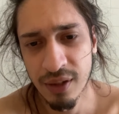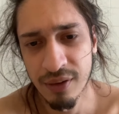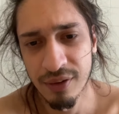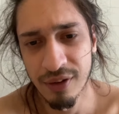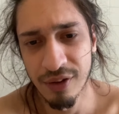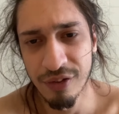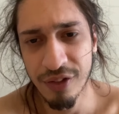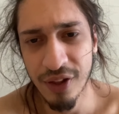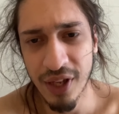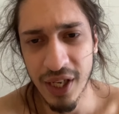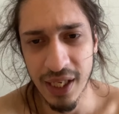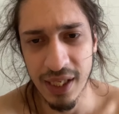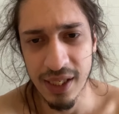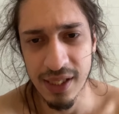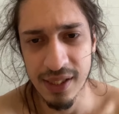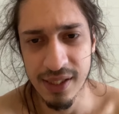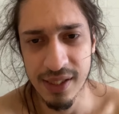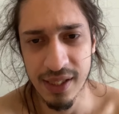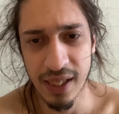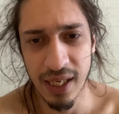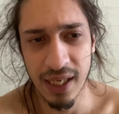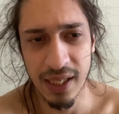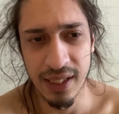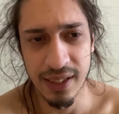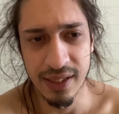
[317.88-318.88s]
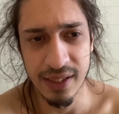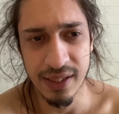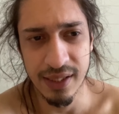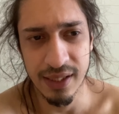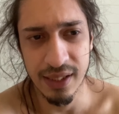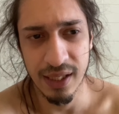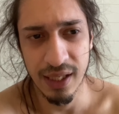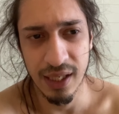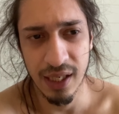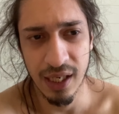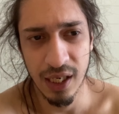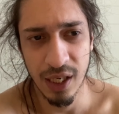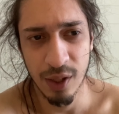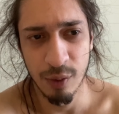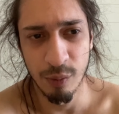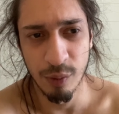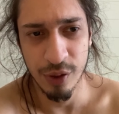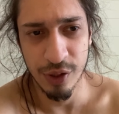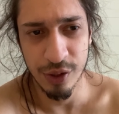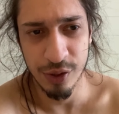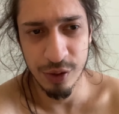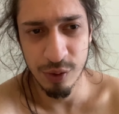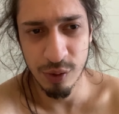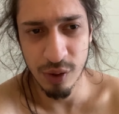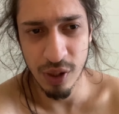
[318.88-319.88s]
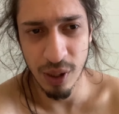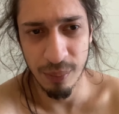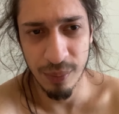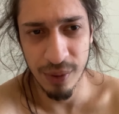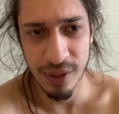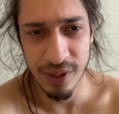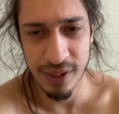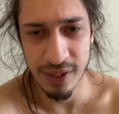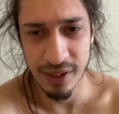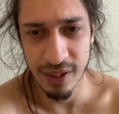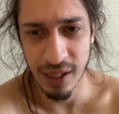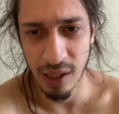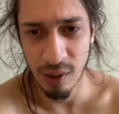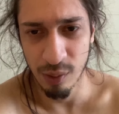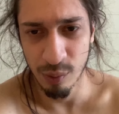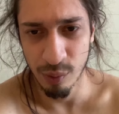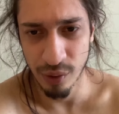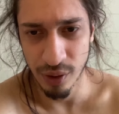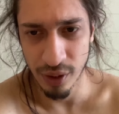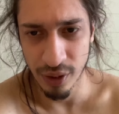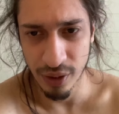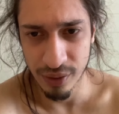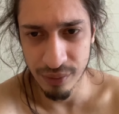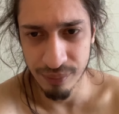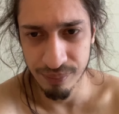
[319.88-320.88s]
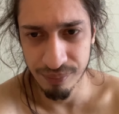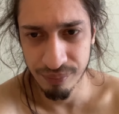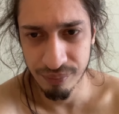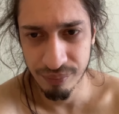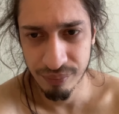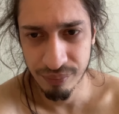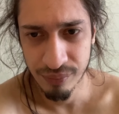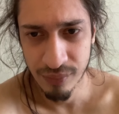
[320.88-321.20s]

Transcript: the thing is that uh, when you do come into that world,